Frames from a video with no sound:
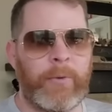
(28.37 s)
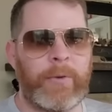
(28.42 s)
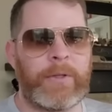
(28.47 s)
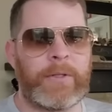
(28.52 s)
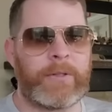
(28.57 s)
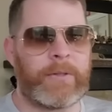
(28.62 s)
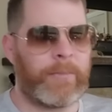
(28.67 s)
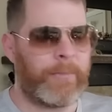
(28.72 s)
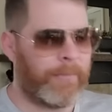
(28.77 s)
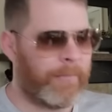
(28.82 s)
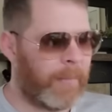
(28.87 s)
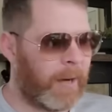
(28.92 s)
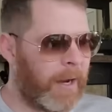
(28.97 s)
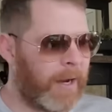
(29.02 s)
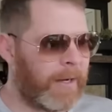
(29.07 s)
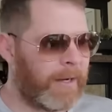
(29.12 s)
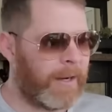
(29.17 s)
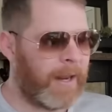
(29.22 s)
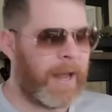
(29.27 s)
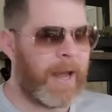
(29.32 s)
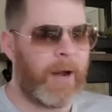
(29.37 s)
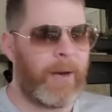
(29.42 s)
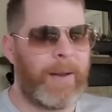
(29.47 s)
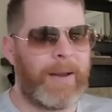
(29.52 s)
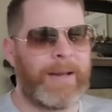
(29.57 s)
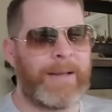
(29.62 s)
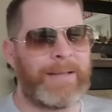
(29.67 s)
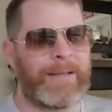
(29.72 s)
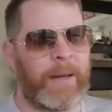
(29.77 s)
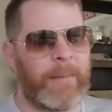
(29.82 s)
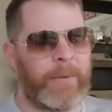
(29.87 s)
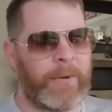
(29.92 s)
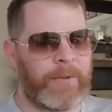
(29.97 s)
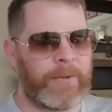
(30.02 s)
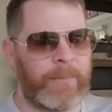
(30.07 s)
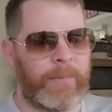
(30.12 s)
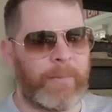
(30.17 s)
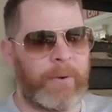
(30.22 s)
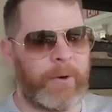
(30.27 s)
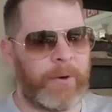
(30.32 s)
this by now. Anytime
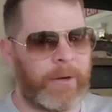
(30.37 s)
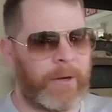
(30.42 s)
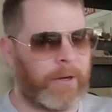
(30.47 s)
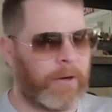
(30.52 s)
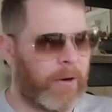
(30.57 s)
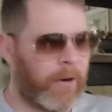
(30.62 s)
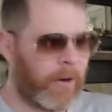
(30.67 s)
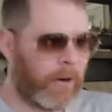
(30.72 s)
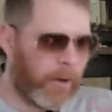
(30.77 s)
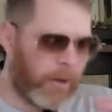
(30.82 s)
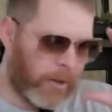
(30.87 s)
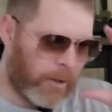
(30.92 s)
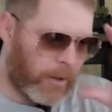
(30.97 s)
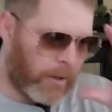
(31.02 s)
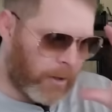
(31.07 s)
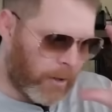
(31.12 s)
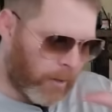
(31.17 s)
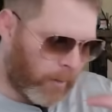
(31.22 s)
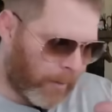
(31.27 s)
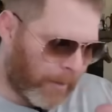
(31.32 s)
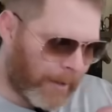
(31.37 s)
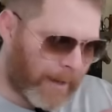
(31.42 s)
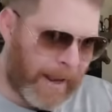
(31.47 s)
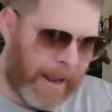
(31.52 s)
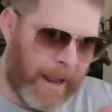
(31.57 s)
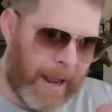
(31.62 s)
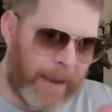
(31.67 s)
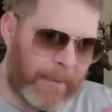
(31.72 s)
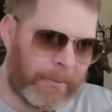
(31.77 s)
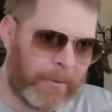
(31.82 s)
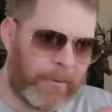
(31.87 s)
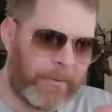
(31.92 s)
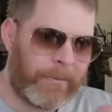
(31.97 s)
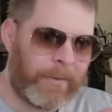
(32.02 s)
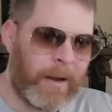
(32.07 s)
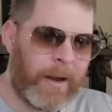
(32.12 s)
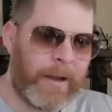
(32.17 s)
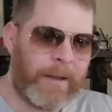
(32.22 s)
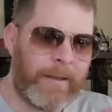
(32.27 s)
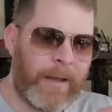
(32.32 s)
there's a burning car, we're going to
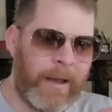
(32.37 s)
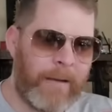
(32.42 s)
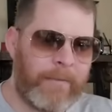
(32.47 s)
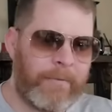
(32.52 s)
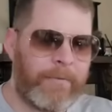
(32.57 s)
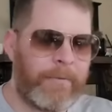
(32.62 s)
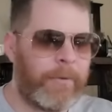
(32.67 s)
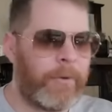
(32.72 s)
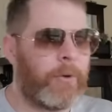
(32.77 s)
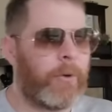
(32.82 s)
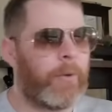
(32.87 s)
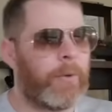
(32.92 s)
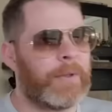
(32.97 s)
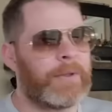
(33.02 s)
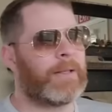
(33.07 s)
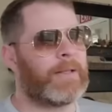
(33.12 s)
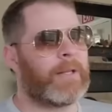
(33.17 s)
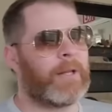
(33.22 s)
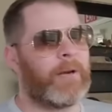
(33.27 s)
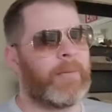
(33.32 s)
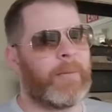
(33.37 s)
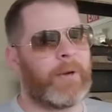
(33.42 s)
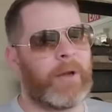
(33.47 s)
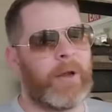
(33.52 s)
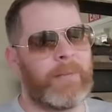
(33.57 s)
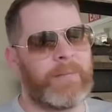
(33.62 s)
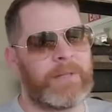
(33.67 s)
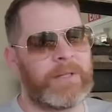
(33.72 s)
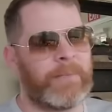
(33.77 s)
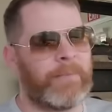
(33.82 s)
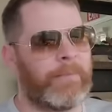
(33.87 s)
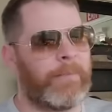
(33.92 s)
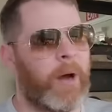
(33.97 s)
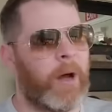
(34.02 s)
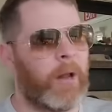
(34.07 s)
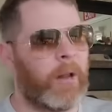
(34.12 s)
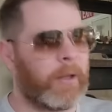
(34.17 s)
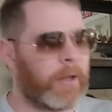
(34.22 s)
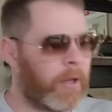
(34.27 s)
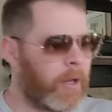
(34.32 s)
amplify that view. It's going to become
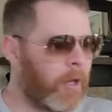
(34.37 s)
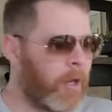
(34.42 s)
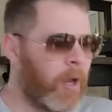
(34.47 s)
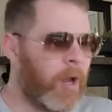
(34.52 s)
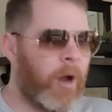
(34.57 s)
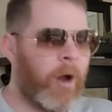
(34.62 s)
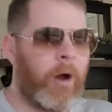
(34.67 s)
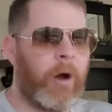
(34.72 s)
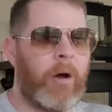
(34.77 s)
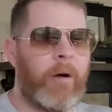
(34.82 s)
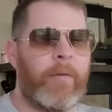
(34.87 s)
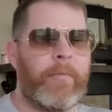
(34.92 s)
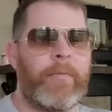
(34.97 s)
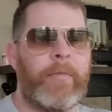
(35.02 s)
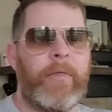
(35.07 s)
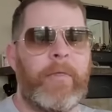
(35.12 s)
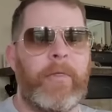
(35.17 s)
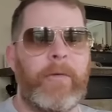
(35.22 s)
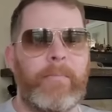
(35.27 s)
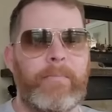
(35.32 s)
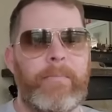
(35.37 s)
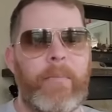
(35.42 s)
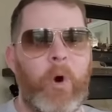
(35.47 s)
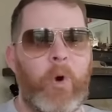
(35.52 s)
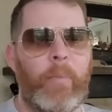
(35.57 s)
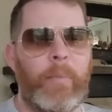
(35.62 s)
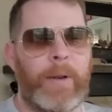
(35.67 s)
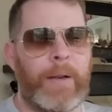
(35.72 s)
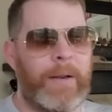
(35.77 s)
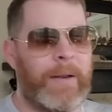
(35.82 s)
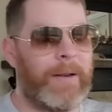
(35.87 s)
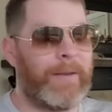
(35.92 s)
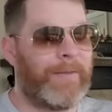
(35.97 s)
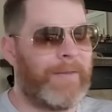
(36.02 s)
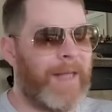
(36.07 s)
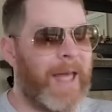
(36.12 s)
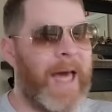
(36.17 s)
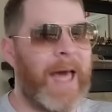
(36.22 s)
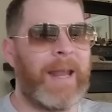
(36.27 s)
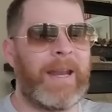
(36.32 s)
symbolic of the moment.
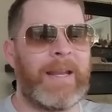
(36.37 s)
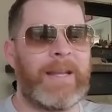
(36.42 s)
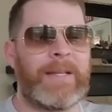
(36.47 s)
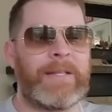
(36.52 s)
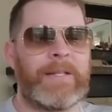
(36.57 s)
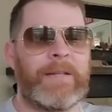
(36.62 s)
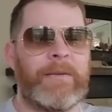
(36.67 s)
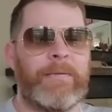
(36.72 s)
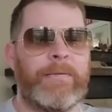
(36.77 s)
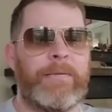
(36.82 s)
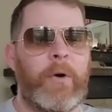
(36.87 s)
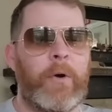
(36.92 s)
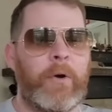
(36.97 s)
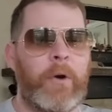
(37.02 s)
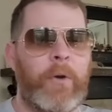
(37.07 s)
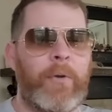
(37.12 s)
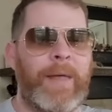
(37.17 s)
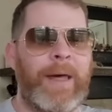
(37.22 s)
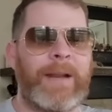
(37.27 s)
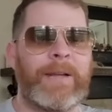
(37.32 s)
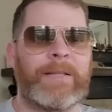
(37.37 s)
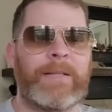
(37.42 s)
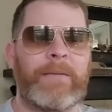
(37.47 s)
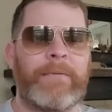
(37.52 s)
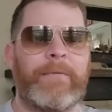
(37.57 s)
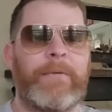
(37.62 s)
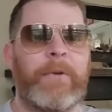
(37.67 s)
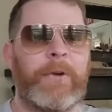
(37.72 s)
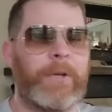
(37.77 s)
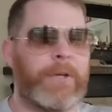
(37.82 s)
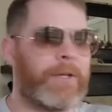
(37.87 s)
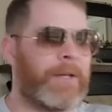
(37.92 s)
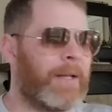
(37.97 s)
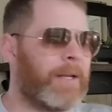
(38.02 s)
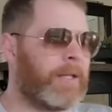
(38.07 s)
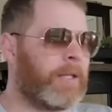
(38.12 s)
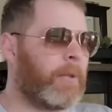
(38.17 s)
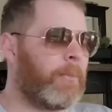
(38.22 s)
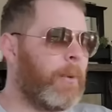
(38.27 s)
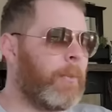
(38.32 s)
That is the photo, that is the footage
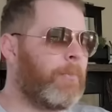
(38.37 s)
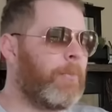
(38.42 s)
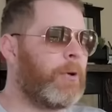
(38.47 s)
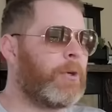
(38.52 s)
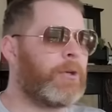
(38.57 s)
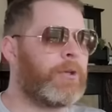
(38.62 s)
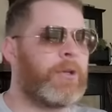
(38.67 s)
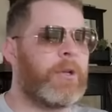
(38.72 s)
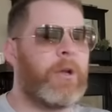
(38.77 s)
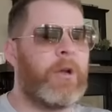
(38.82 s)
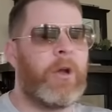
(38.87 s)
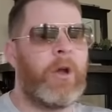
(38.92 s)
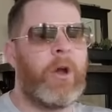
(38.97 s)
that is going to be pushed